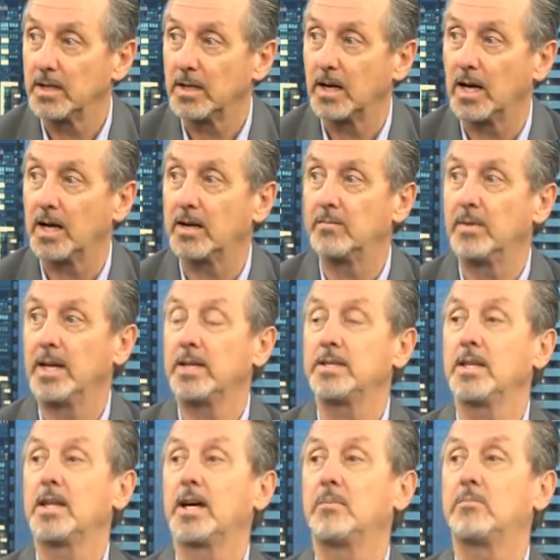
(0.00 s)
Um,
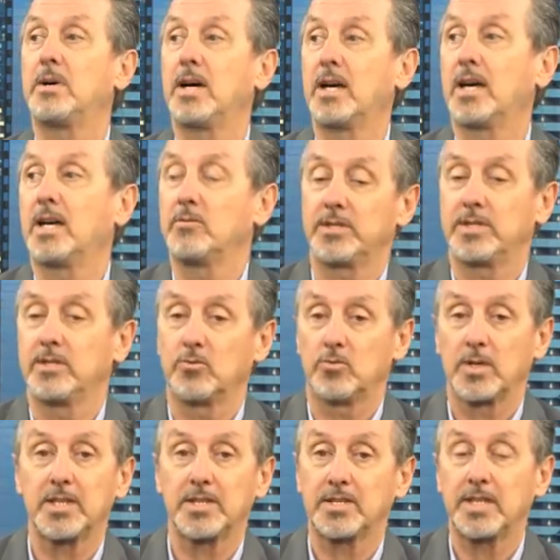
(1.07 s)
ended up, I uh, was in the
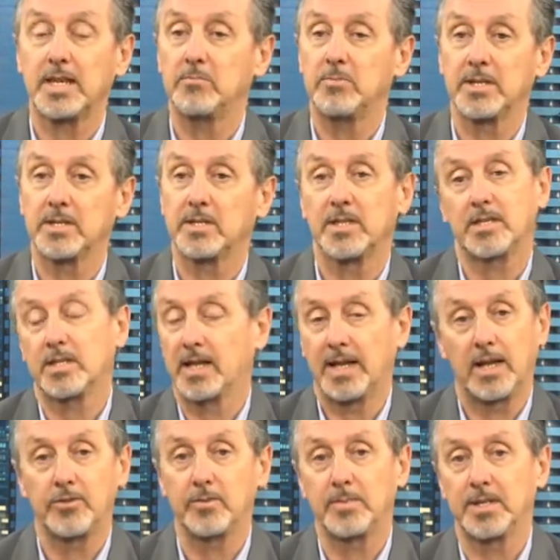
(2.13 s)
real estate business and
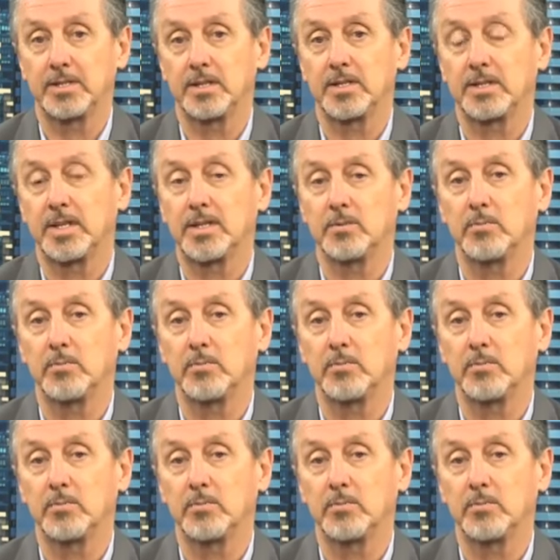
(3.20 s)
other businesses,